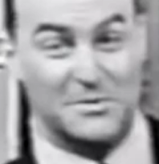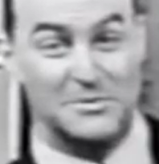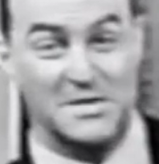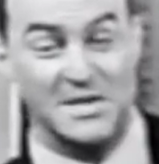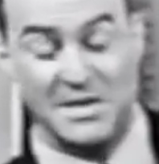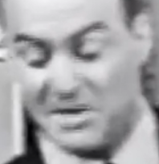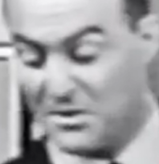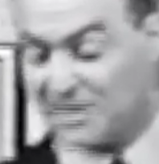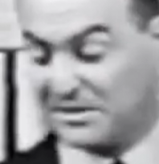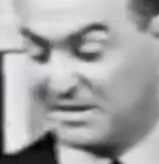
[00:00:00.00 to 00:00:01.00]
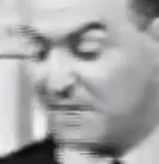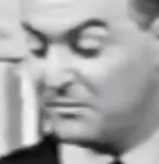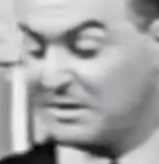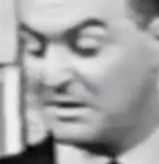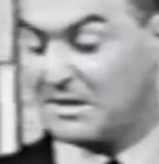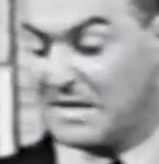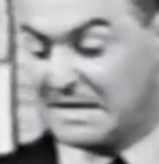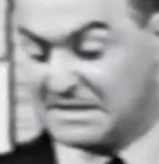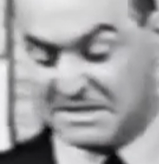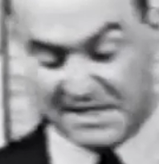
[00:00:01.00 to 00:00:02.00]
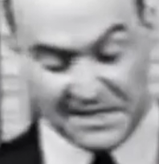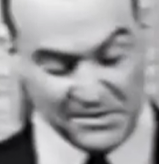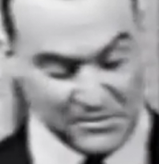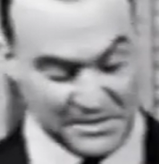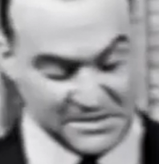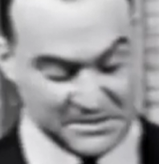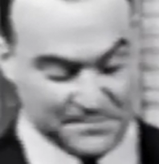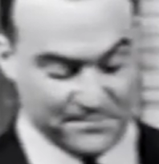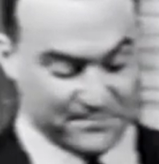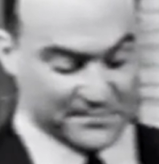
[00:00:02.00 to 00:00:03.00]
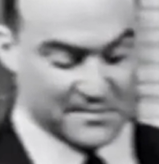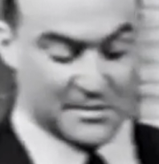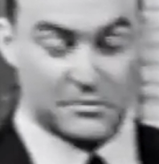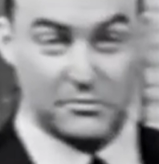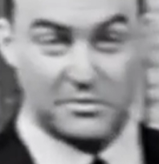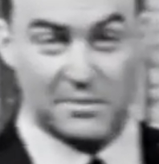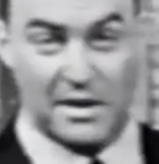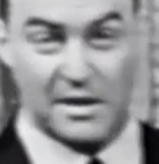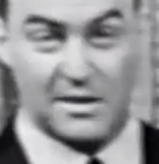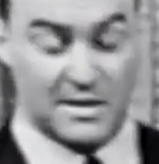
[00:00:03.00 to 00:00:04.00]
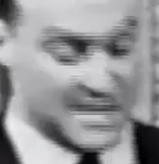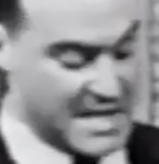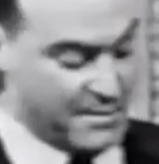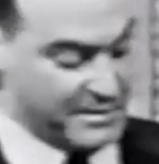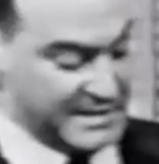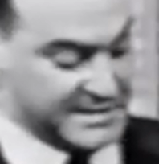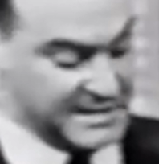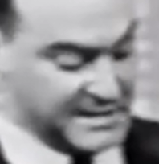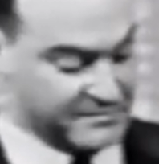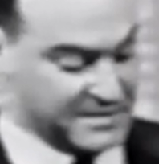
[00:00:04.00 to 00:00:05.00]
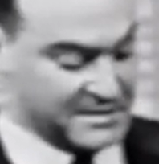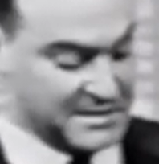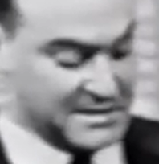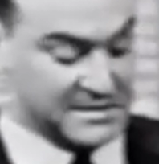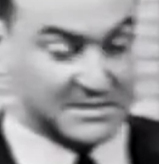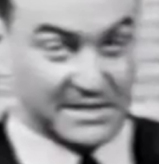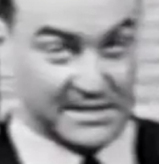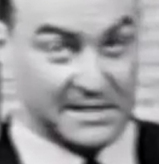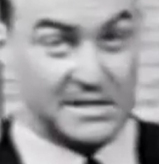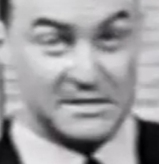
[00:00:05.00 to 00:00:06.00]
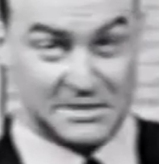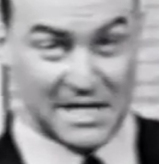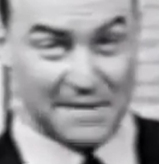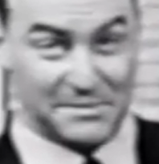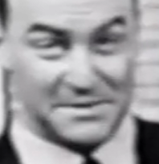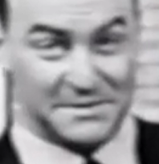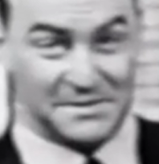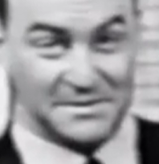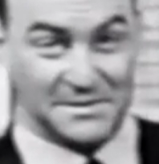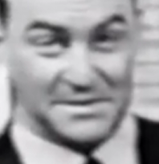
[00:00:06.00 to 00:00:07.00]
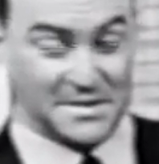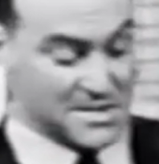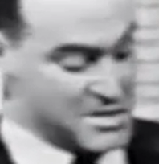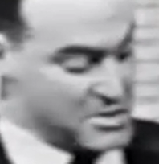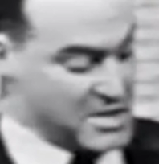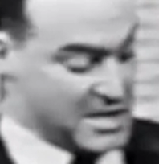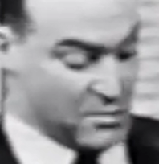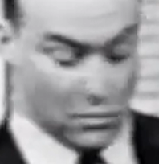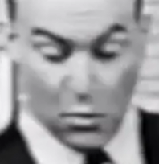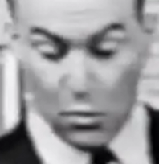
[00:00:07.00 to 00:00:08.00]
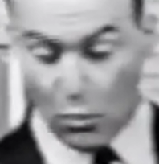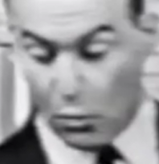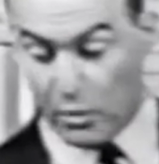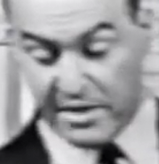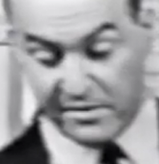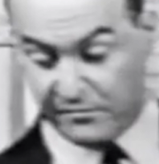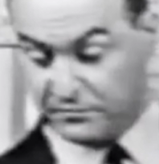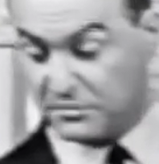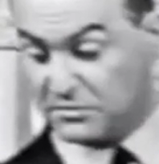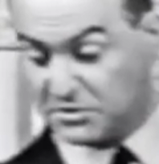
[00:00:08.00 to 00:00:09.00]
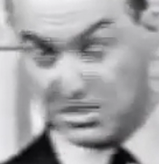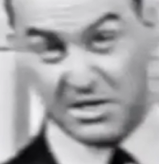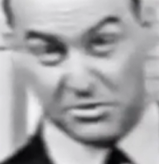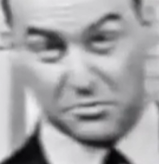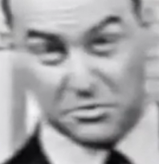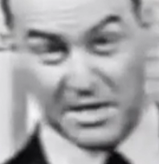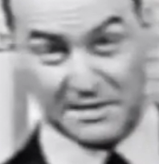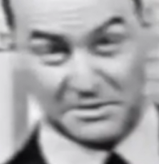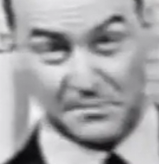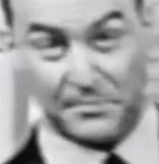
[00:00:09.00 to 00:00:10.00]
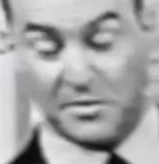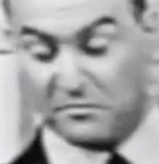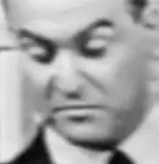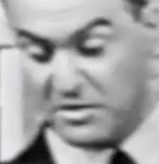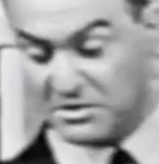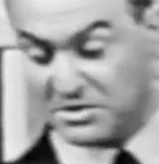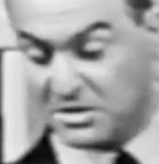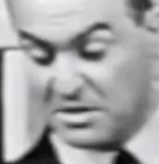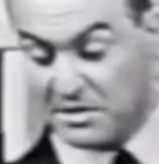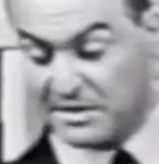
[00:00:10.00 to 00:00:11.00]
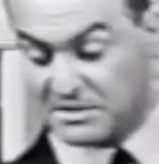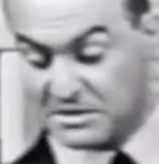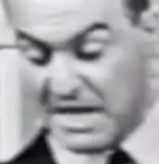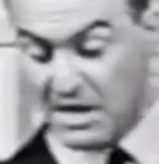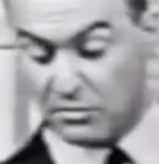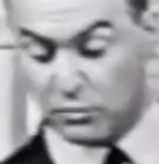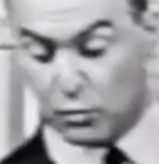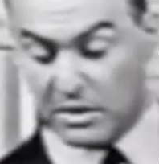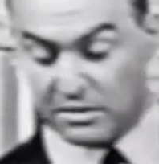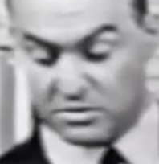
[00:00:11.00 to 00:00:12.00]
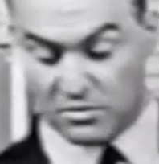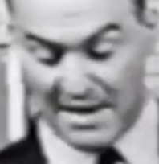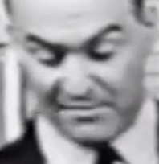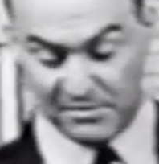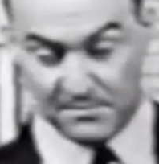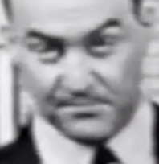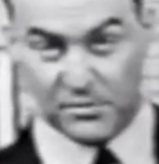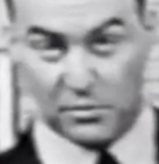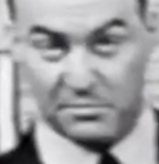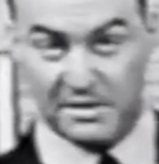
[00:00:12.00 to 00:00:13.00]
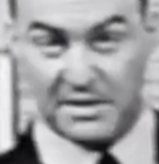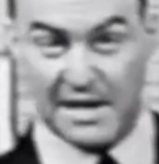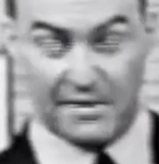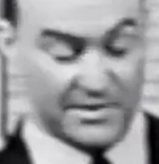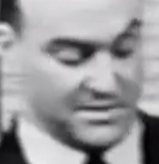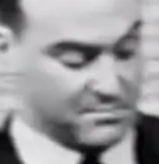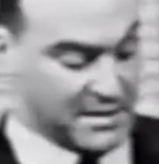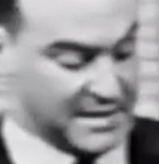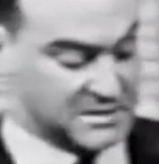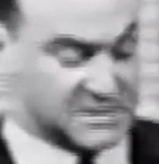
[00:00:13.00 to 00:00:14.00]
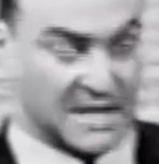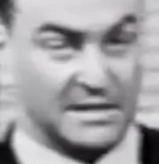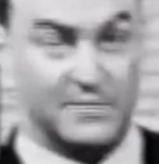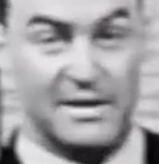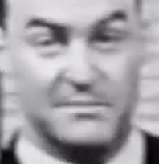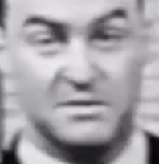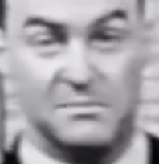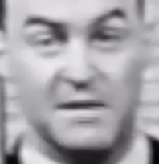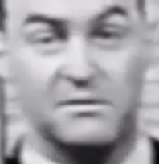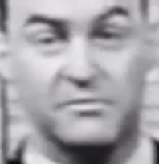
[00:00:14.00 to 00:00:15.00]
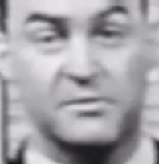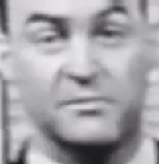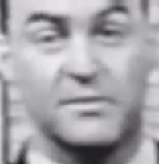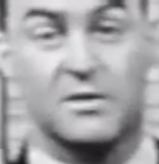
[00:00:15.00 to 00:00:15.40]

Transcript: you did hear a definite ticking noise through the bar, and when I did lift it, the ticking stopped. Now, we see two things. First, that sound will travel or be carried by a solid right up to the microphone.